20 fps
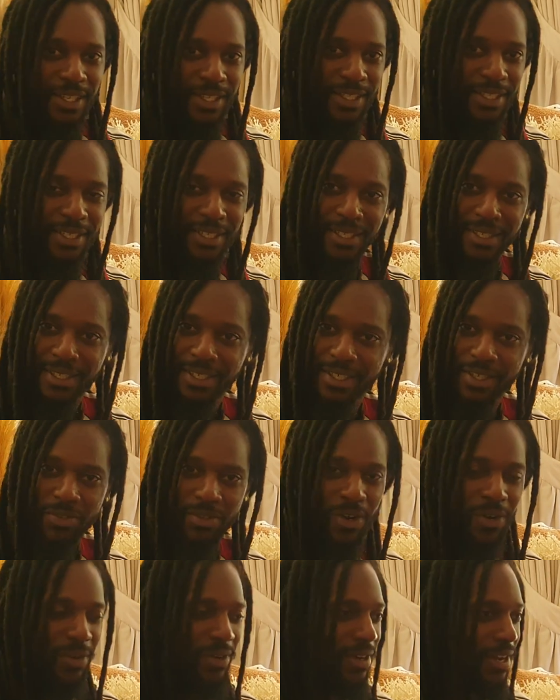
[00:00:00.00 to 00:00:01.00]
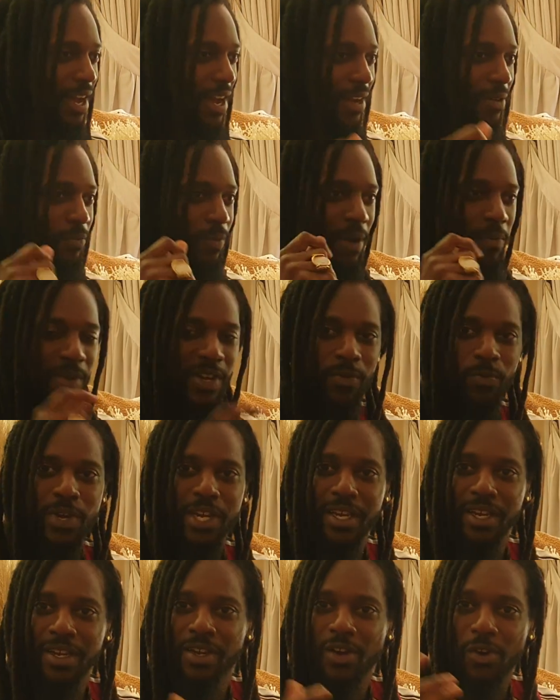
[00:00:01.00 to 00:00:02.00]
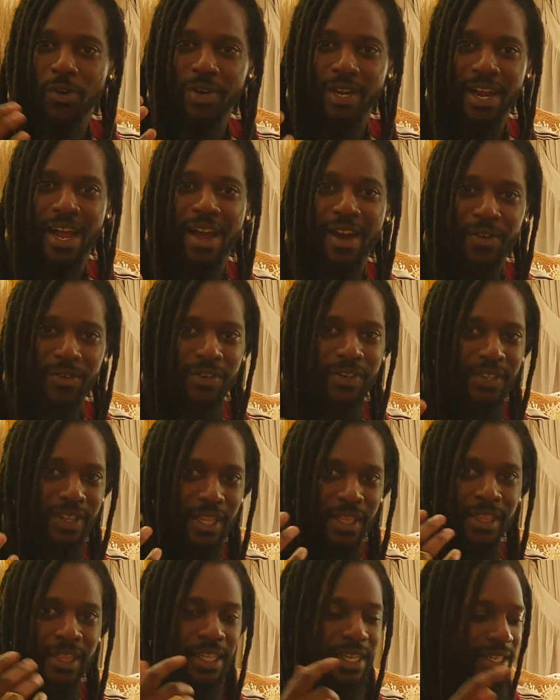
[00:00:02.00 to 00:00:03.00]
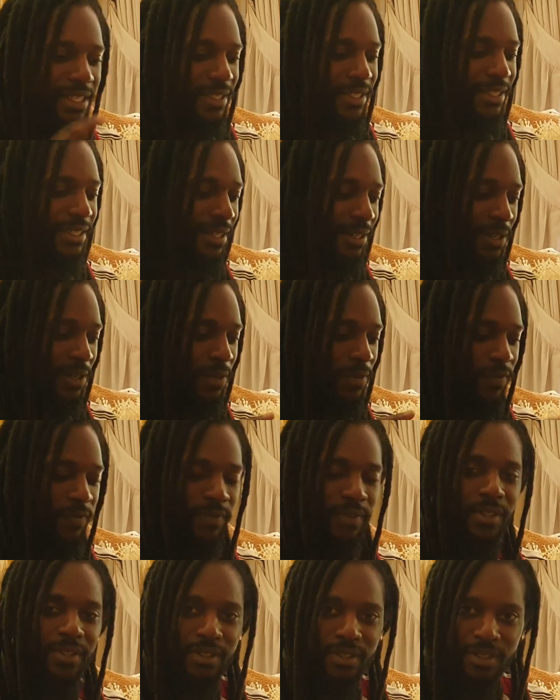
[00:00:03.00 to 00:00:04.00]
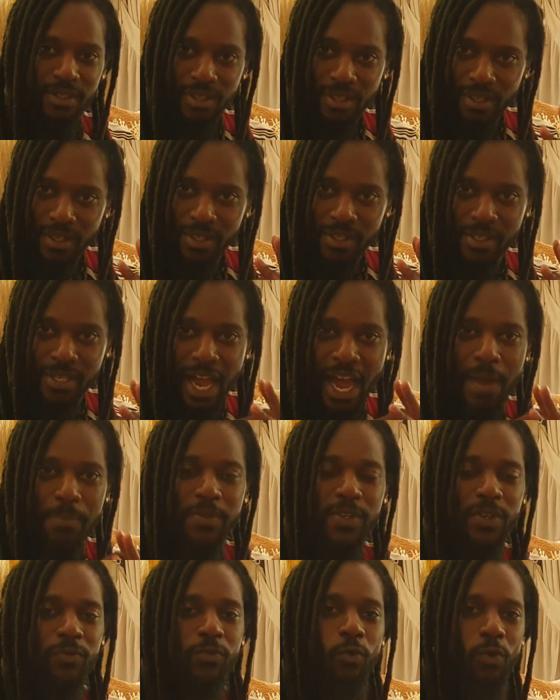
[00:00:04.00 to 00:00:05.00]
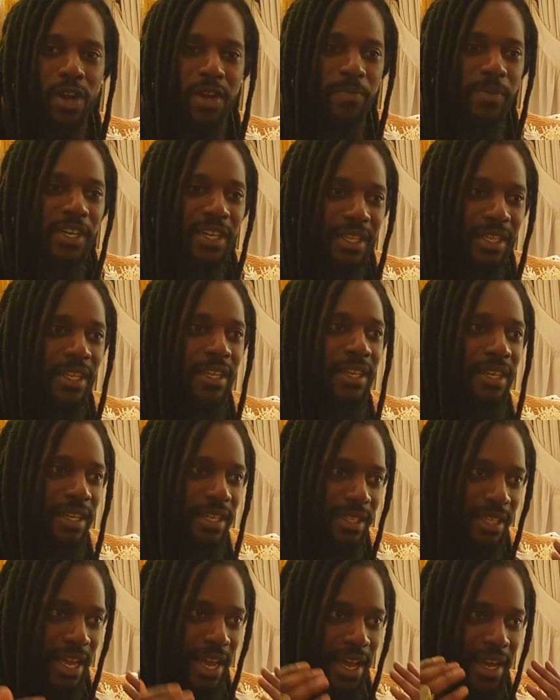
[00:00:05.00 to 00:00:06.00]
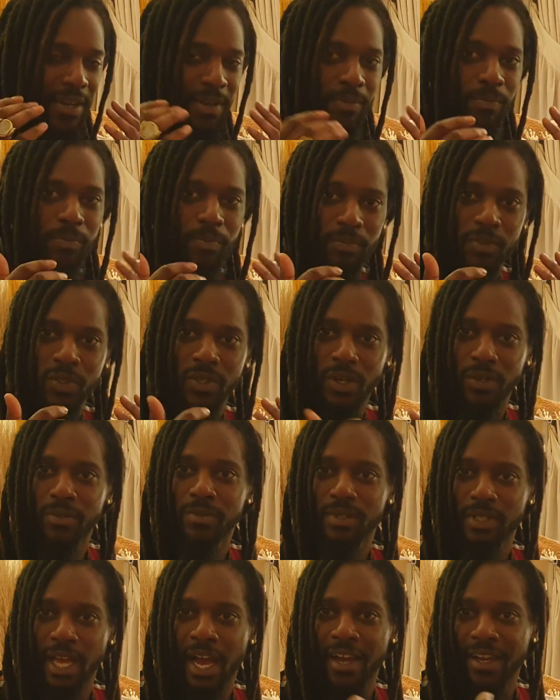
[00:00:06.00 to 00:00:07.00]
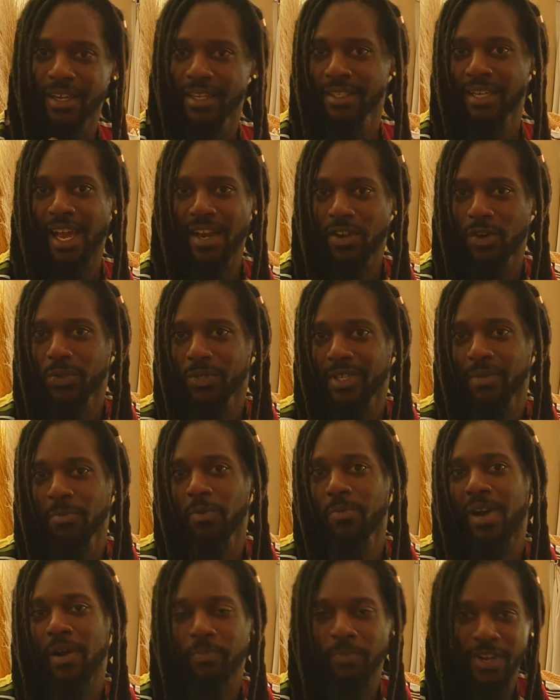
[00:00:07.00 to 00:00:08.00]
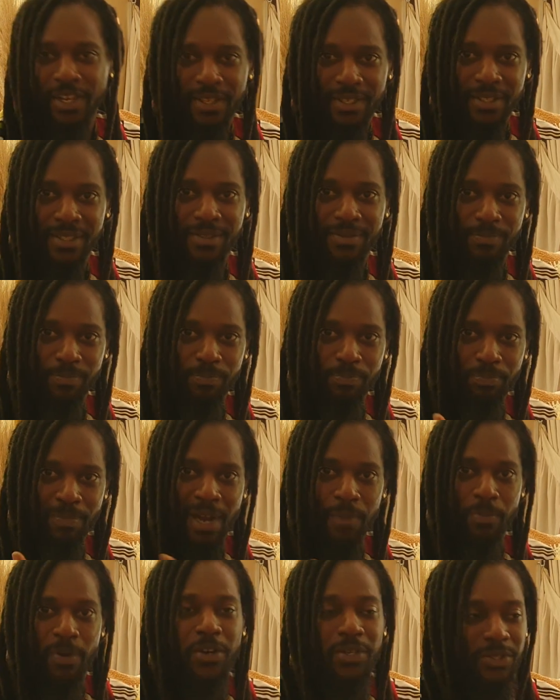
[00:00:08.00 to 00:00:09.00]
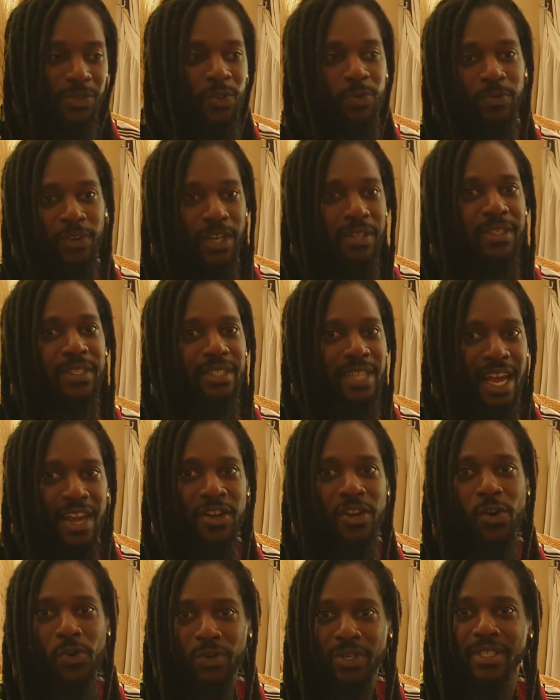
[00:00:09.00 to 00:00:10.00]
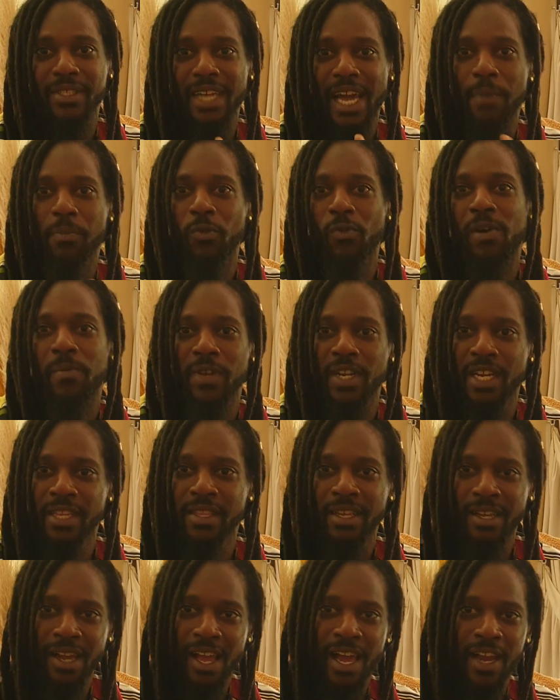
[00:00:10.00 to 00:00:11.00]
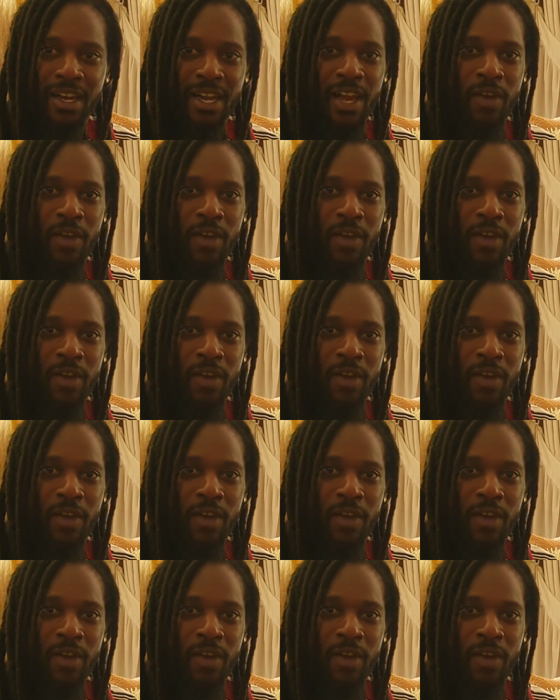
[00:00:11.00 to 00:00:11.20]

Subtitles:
Sister, I mean, we can go down the list of types of women that, because I know some of my brothers, my personal brothers, I know the type of women that they like.